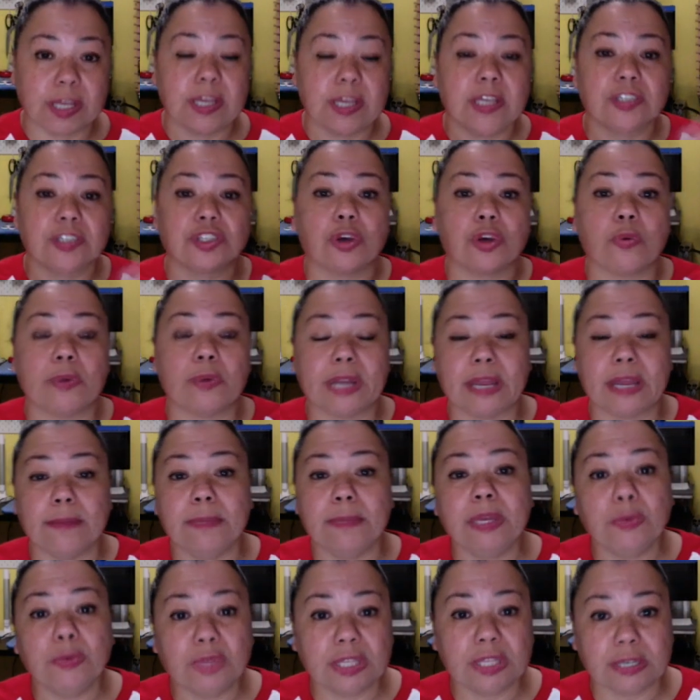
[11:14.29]
So when I meet
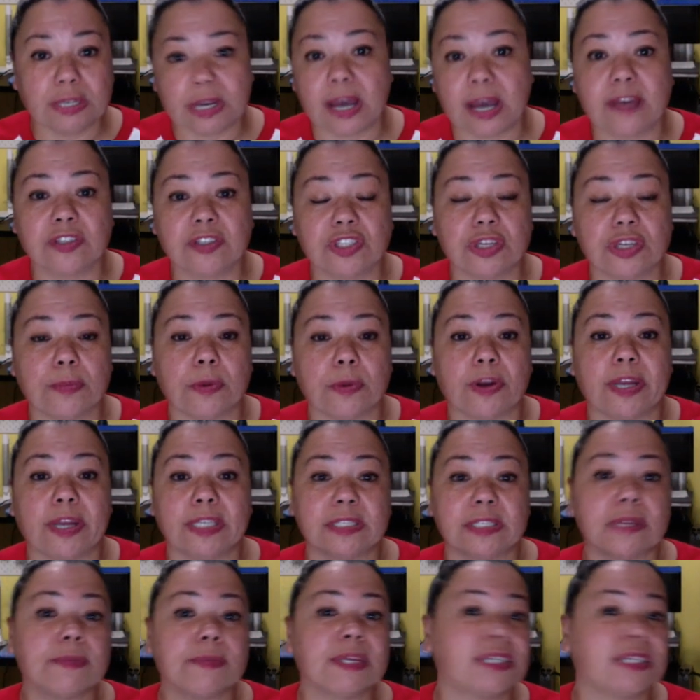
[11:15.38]
with a customer, and
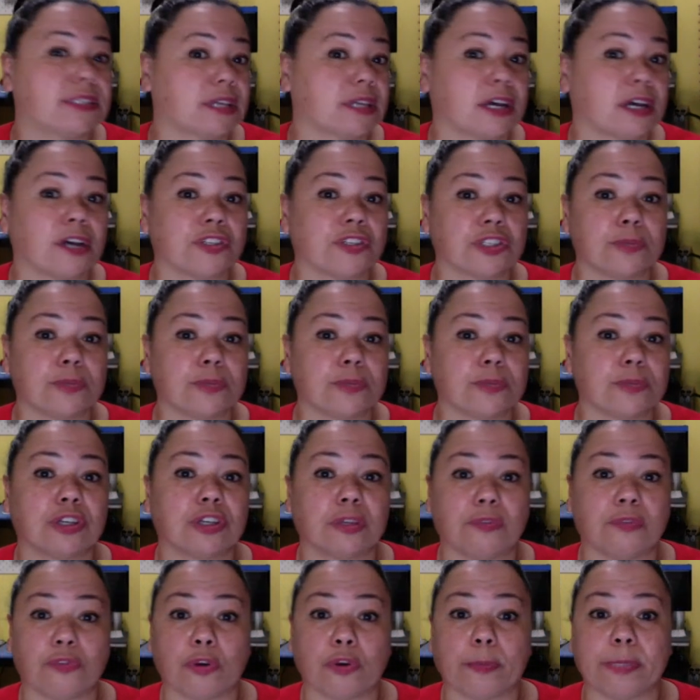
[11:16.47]
sometimes the customer is looking
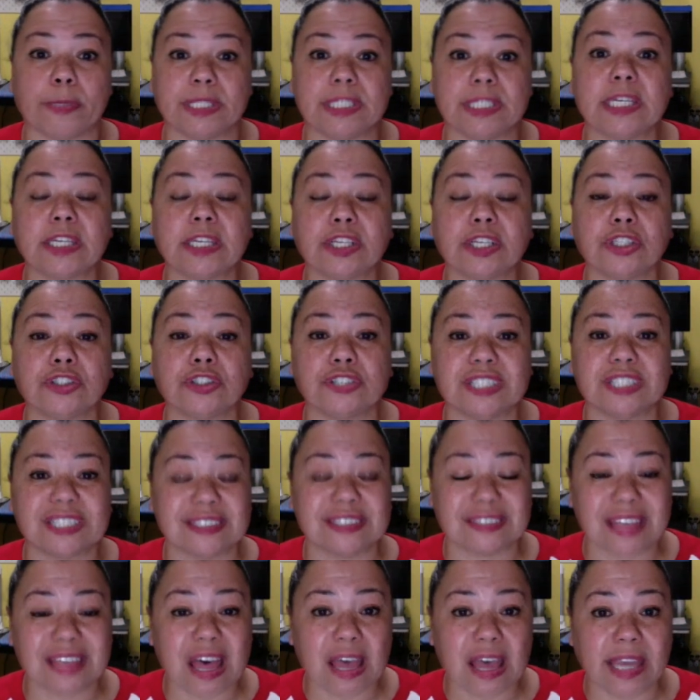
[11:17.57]
for a particular
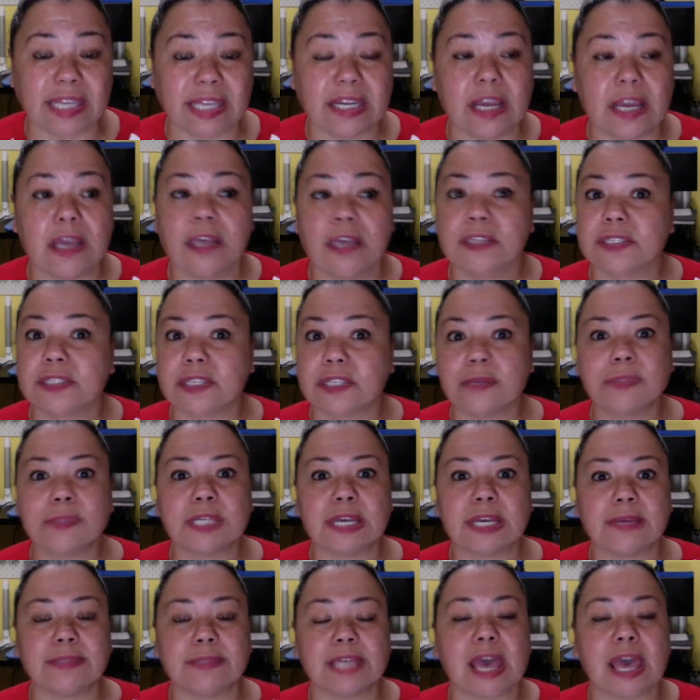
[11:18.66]
design,
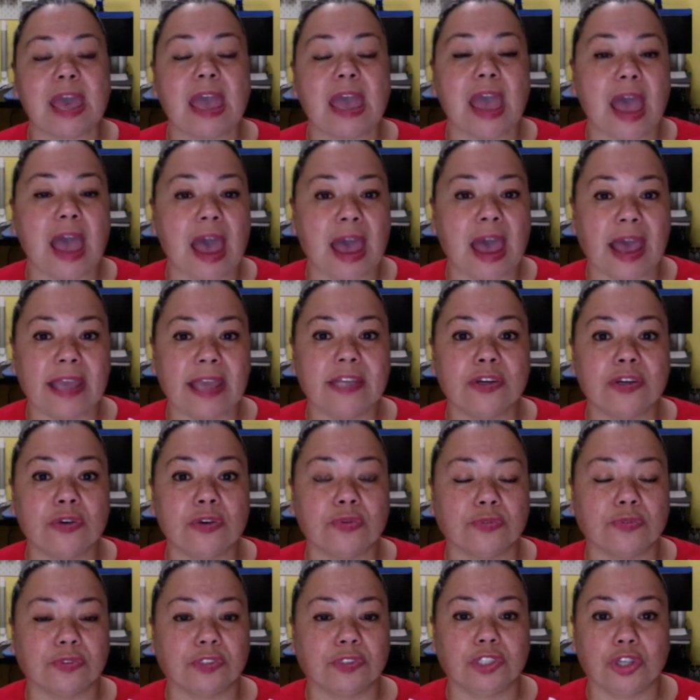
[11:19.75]
sometimes I don't,
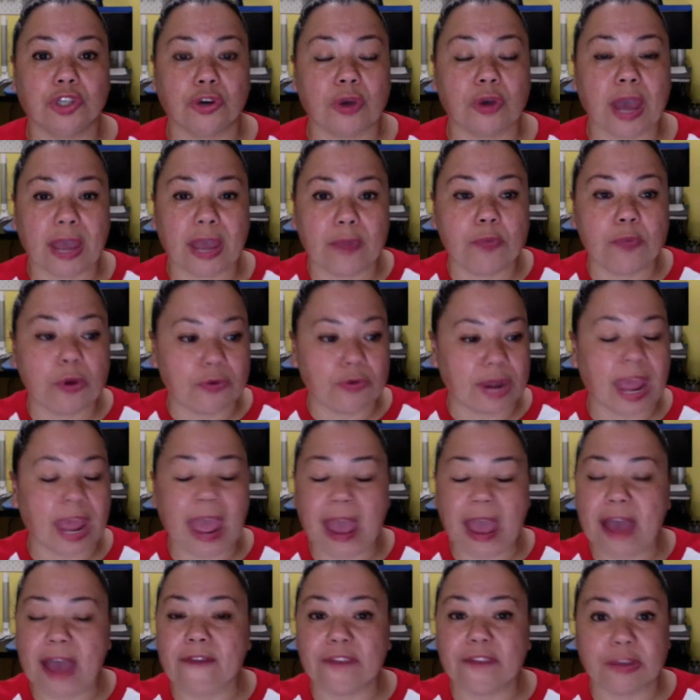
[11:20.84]
I won't
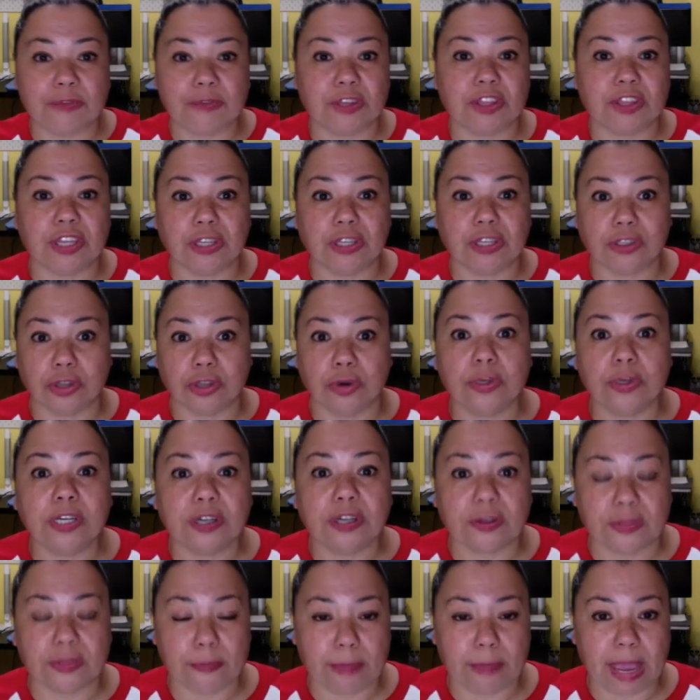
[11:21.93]
have everything loaded on
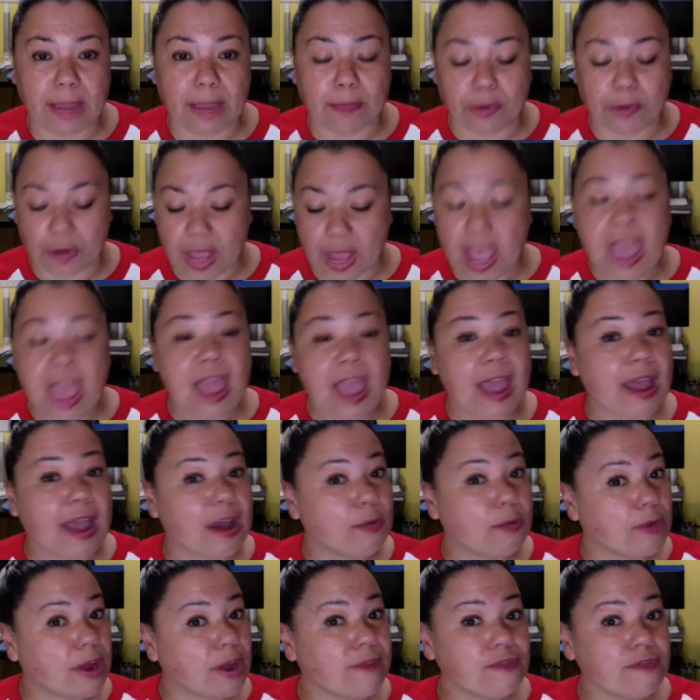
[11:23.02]
the MacBook.
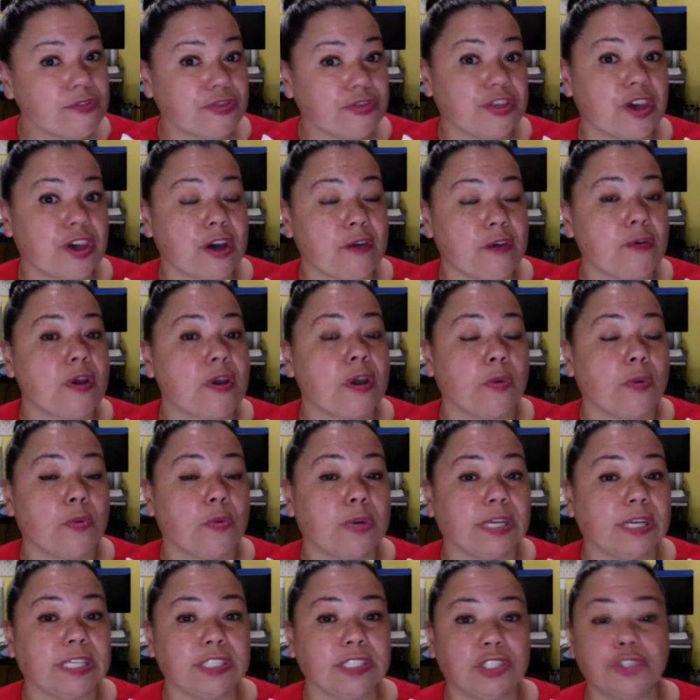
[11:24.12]
However, though, when
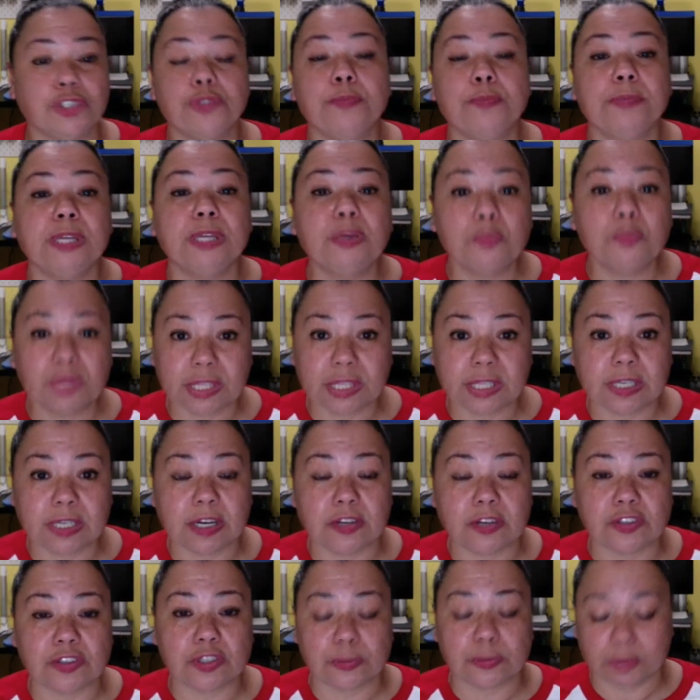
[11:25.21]
I do meet with the
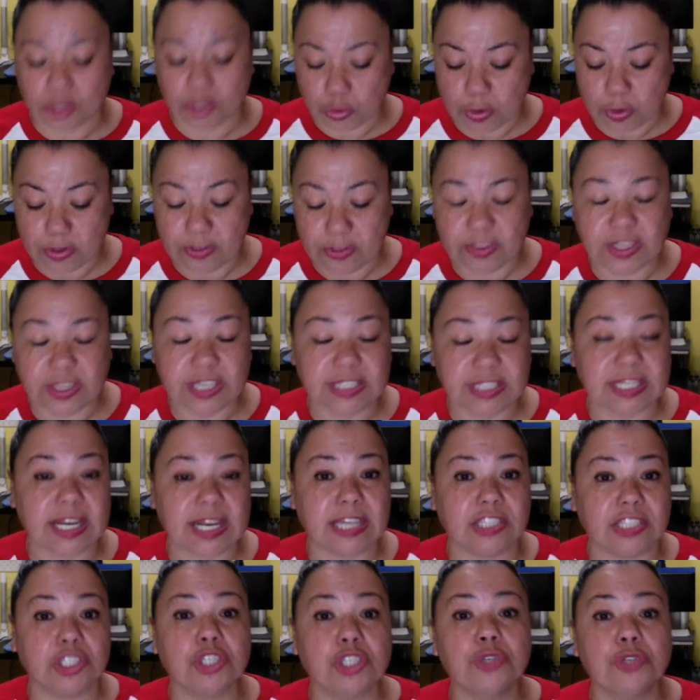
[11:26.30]
customers, one of the things that I
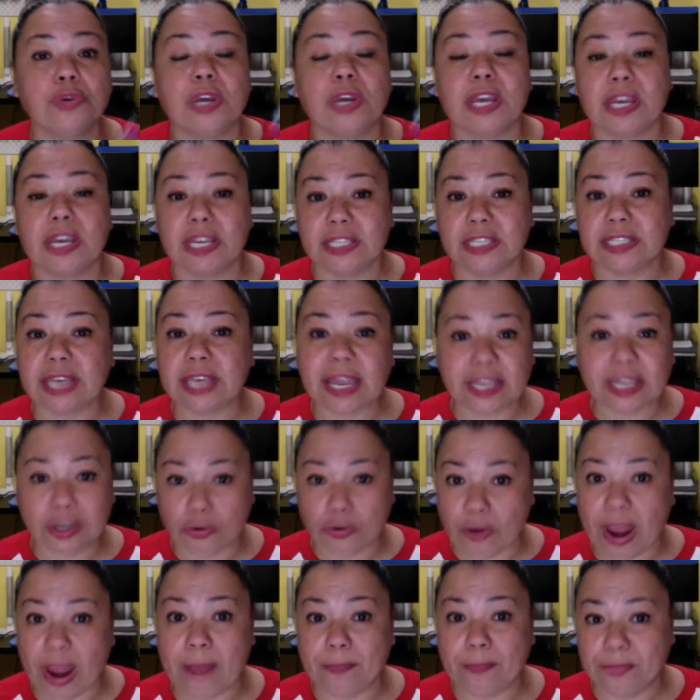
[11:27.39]
do is I
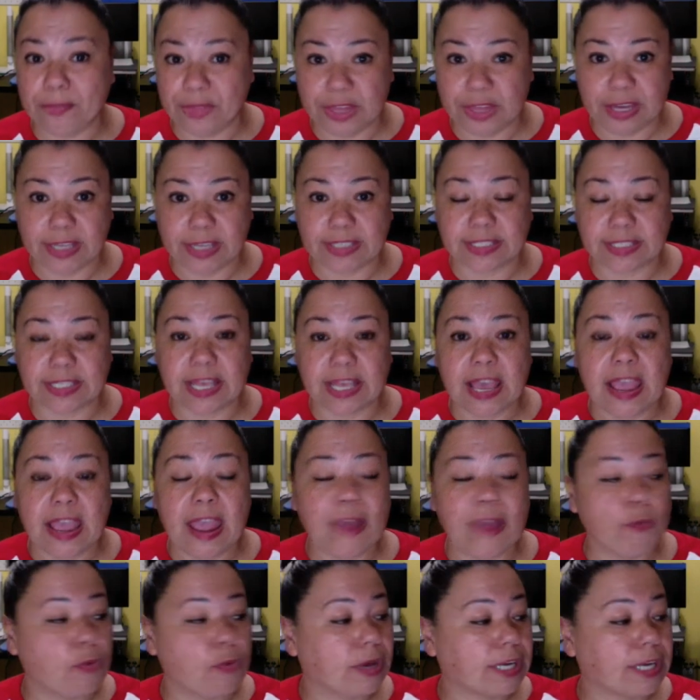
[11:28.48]
grab this.
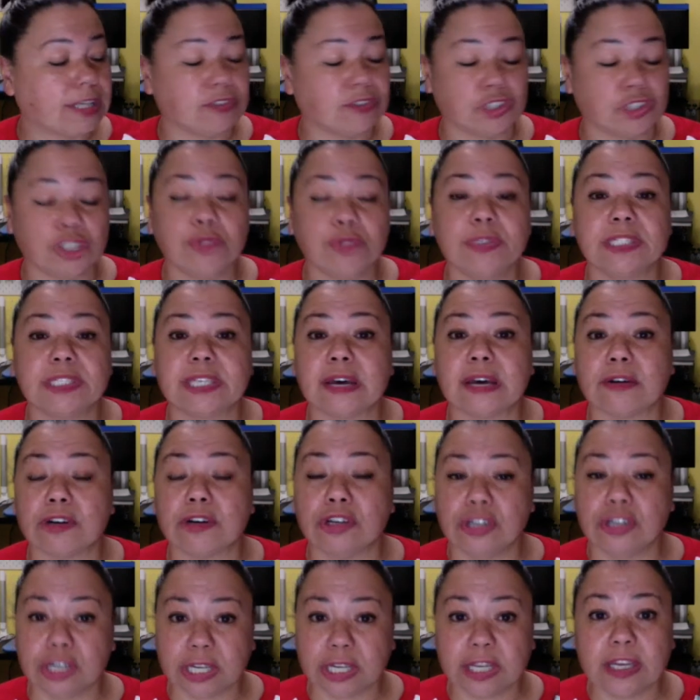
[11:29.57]
And what I'll do is I'll
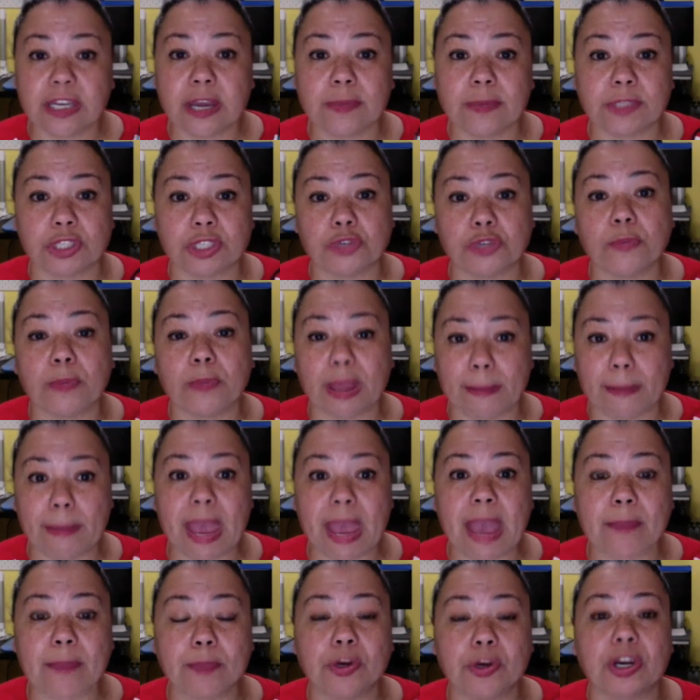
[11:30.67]
hook it up to my
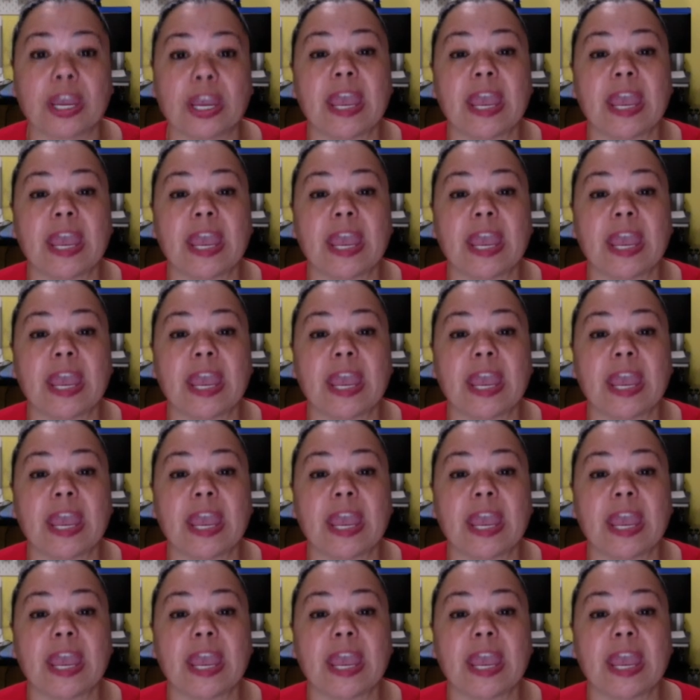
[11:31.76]
MacBook,